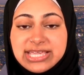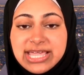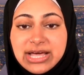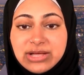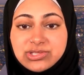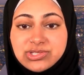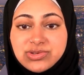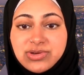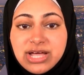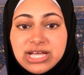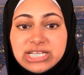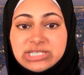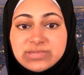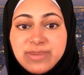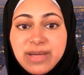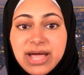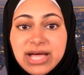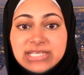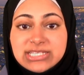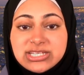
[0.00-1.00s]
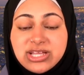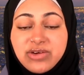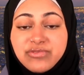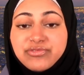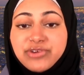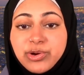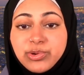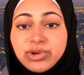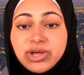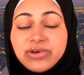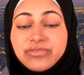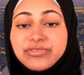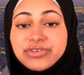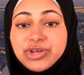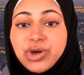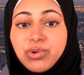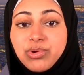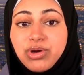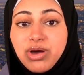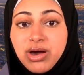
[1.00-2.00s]
Council has passed a vote of
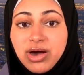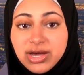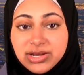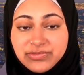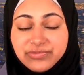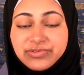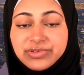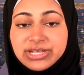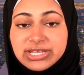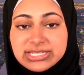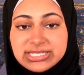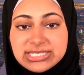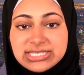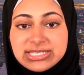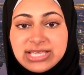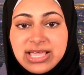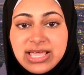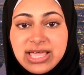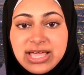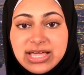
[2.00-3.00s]
no confidence